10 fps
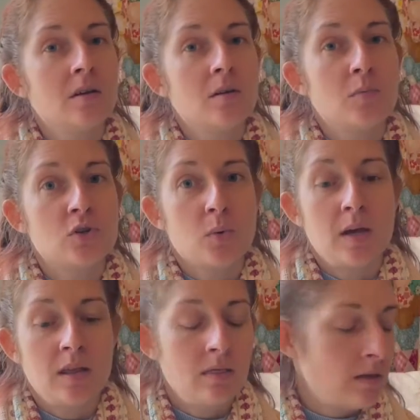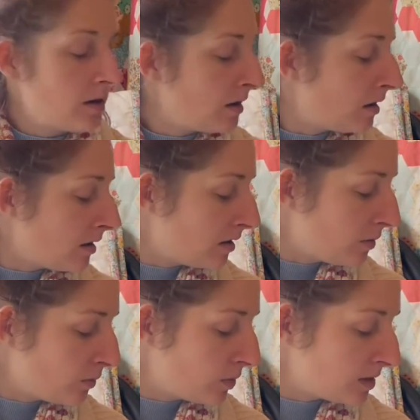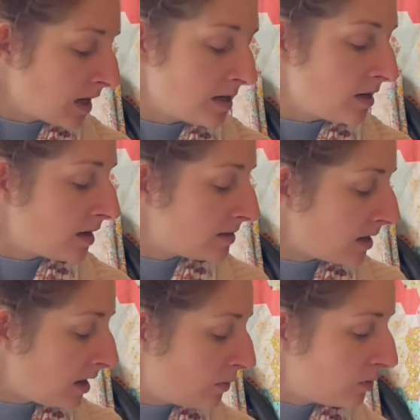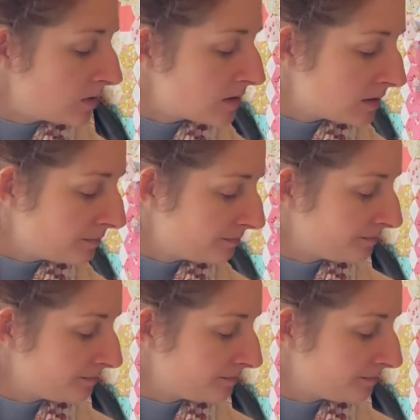between what day did I say it was?